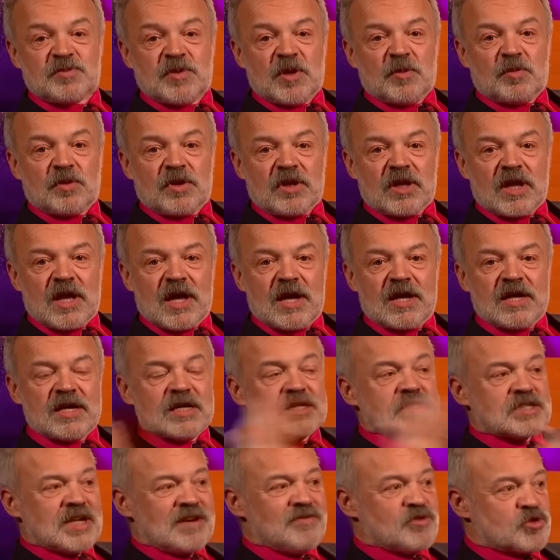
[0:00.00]
of people,
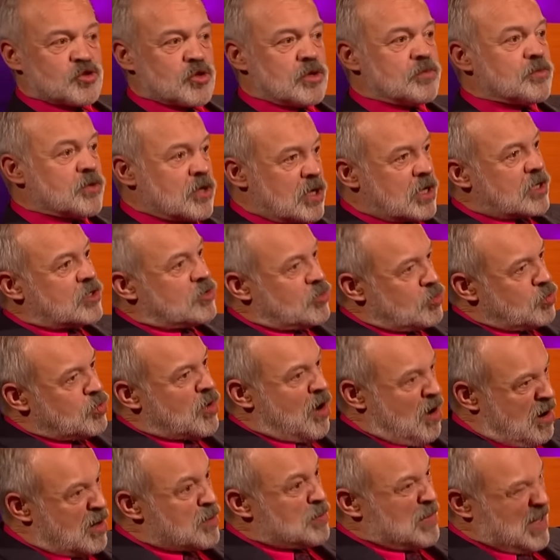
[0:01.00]
David Schwimmer, you
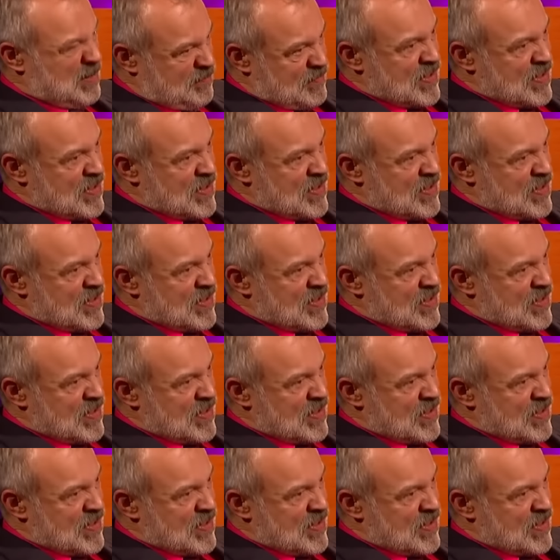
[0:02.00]
are.